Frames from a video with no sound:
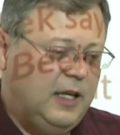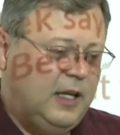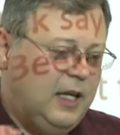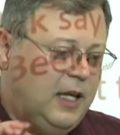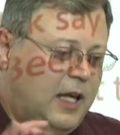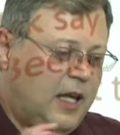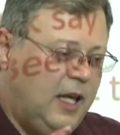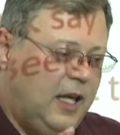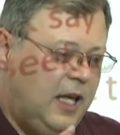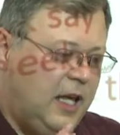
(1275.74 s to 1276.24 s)

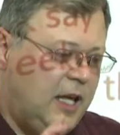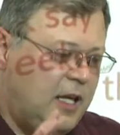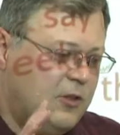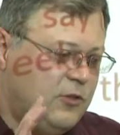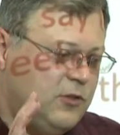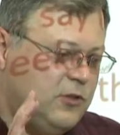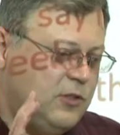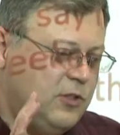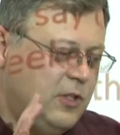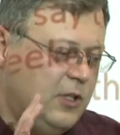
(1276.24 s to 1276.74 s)

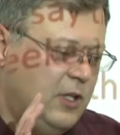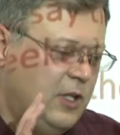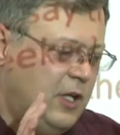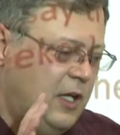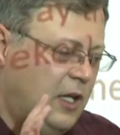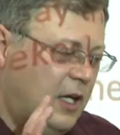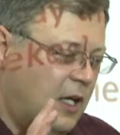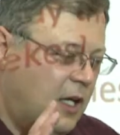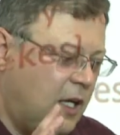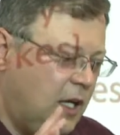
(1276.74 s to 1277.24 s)
is
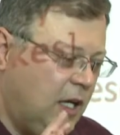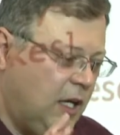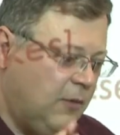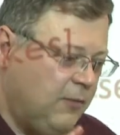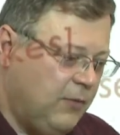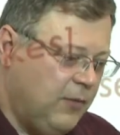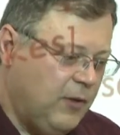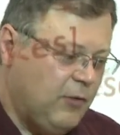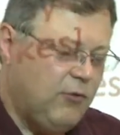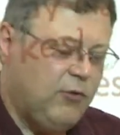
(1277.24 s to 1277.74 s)

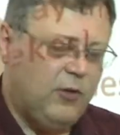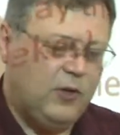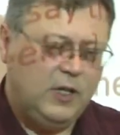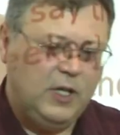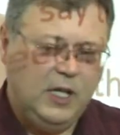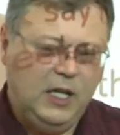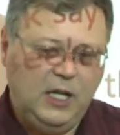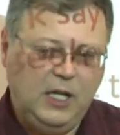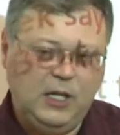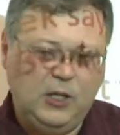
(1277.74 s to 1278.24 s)
for
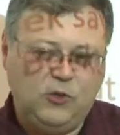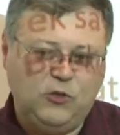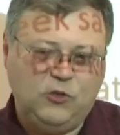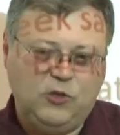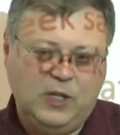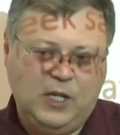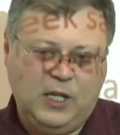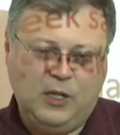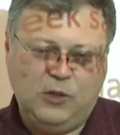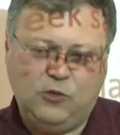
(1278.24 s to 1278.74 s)
each
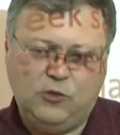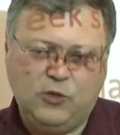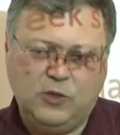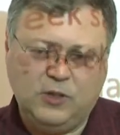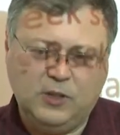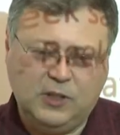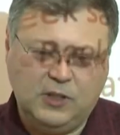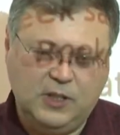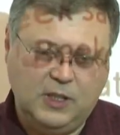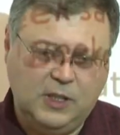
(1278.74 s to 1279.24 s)

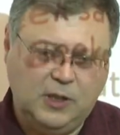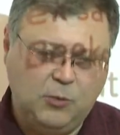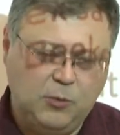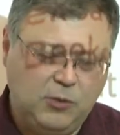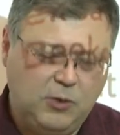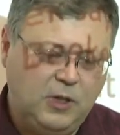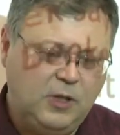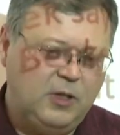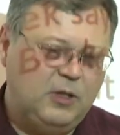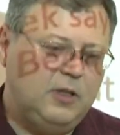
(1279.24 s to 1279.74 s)
ancient Greek
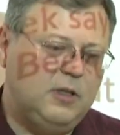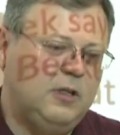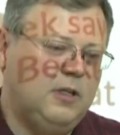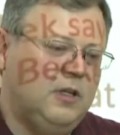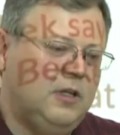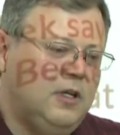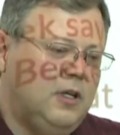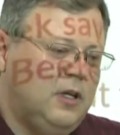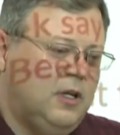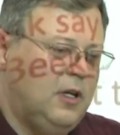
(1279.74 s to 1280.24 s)
word,
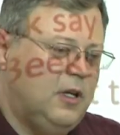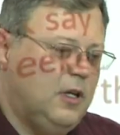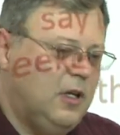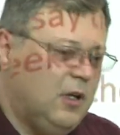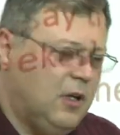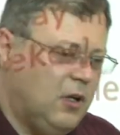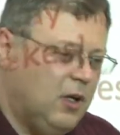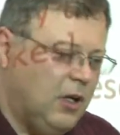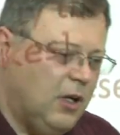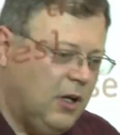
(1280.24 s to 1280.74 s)

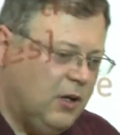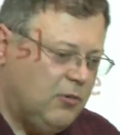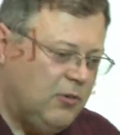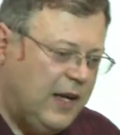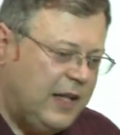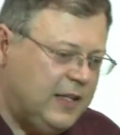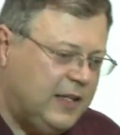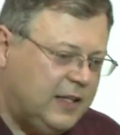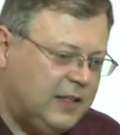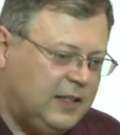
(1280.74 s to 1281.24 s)

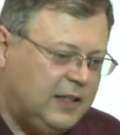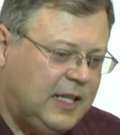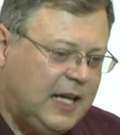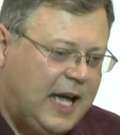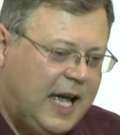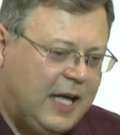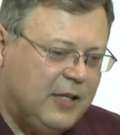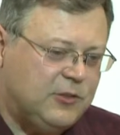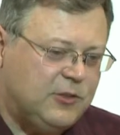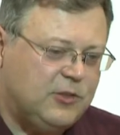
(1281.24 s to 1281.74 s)
whether it
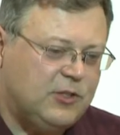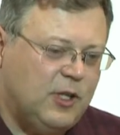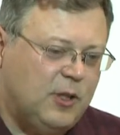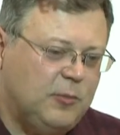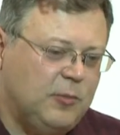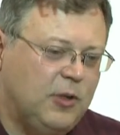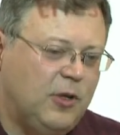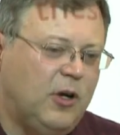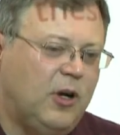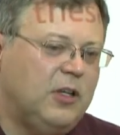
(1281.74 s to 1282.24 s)
has
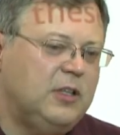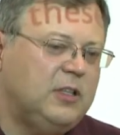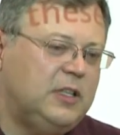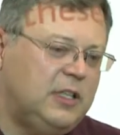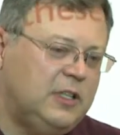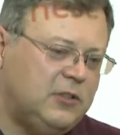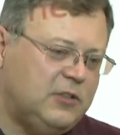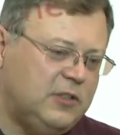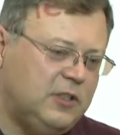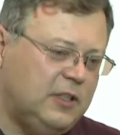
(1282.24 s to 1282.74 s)
some
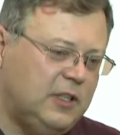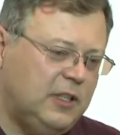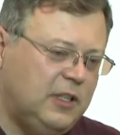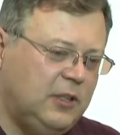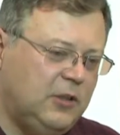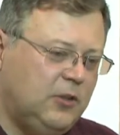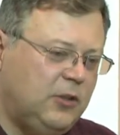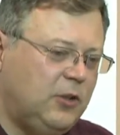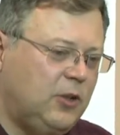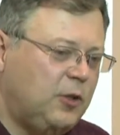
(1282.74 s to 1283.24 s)
cognates in the
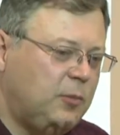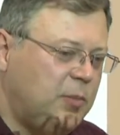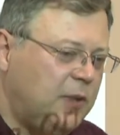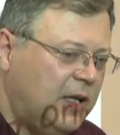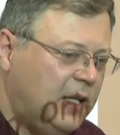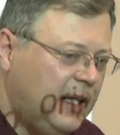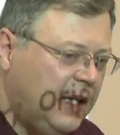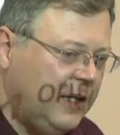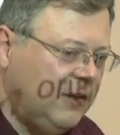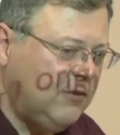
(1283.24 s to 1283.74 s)

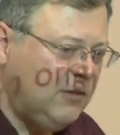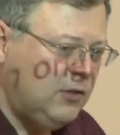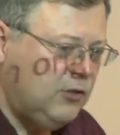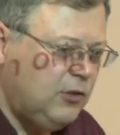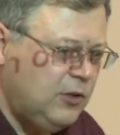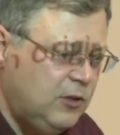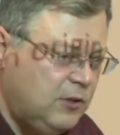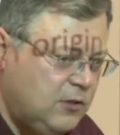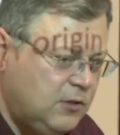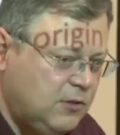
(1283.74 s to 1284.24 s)
Indo-European
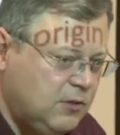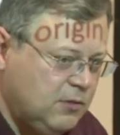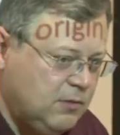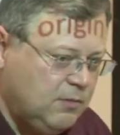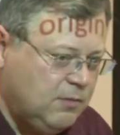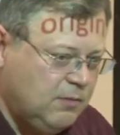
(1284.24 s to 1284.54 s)
languages,